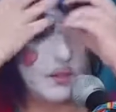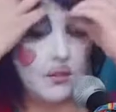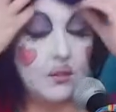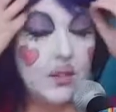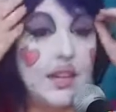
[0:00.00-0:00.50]

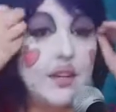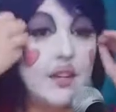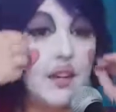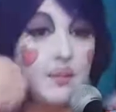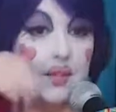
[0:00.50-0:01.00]
So
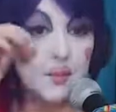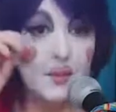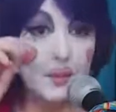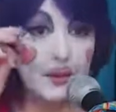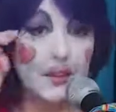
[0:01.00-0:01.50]
this
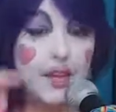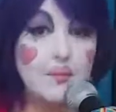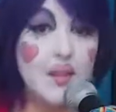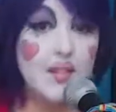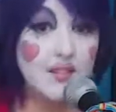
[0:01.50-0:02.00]
one's about life
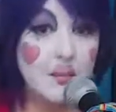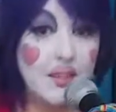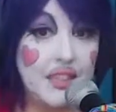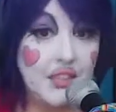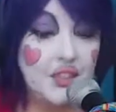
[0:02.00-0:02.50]
being a
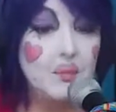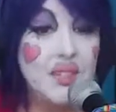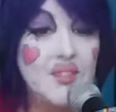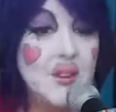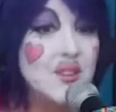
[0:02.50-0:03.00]
simulation, but
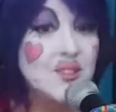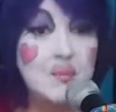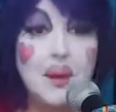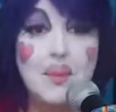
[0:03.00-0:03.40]
it's also about